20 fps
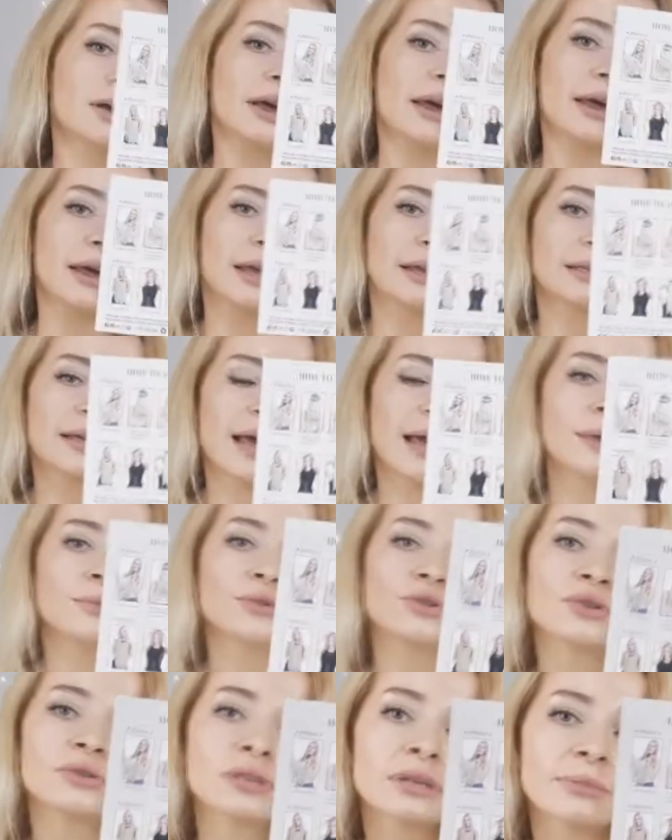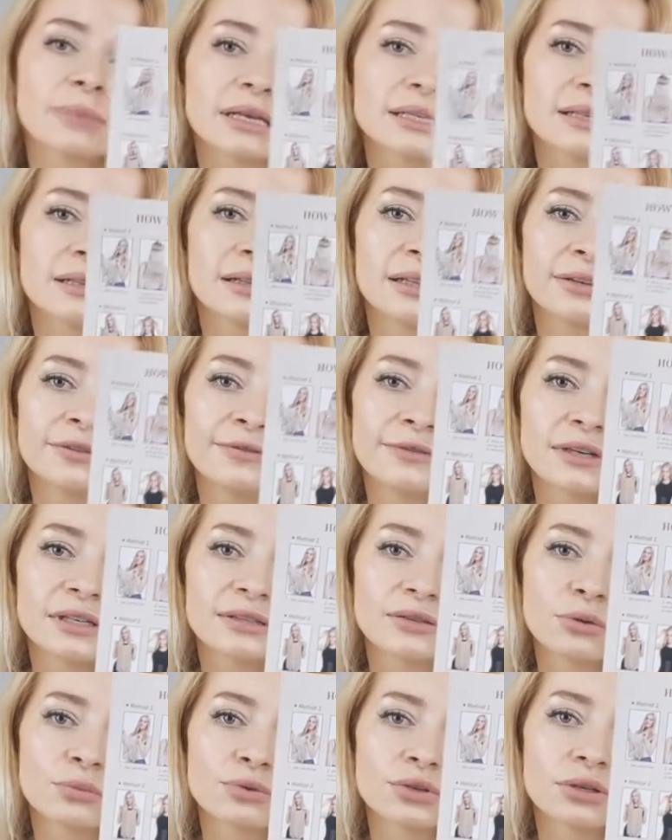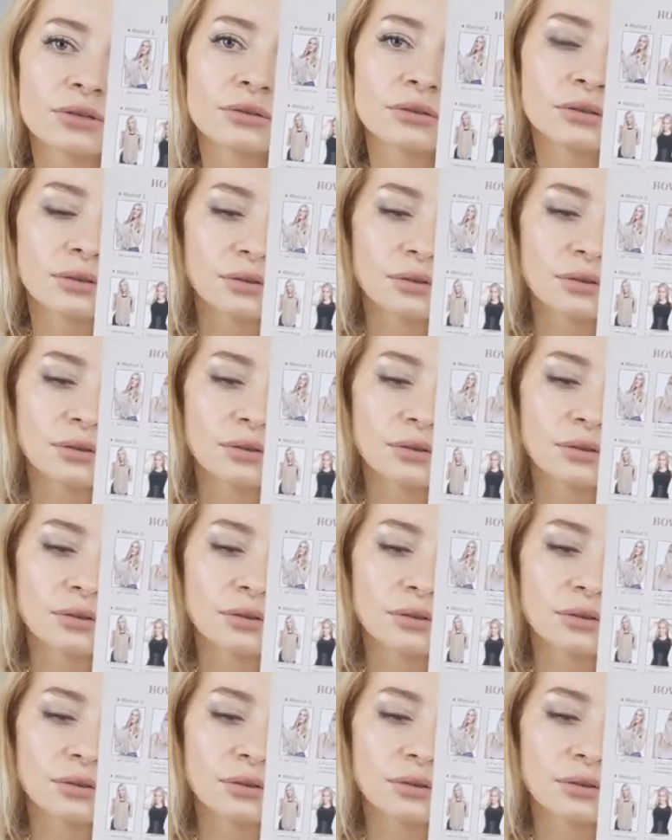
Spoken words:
and I'm choosing basically first option.